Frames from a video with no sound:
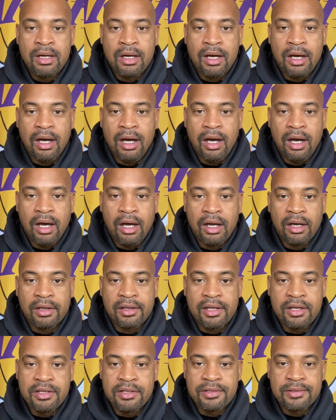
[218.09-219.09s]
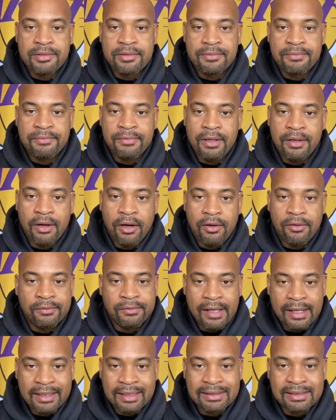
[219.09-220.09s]
because,
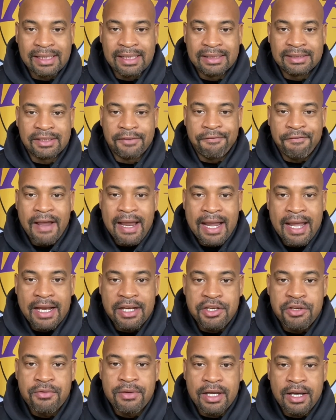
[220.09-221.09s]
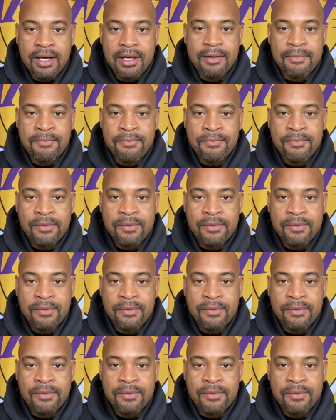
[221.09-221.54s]
like I said, as a fan, you come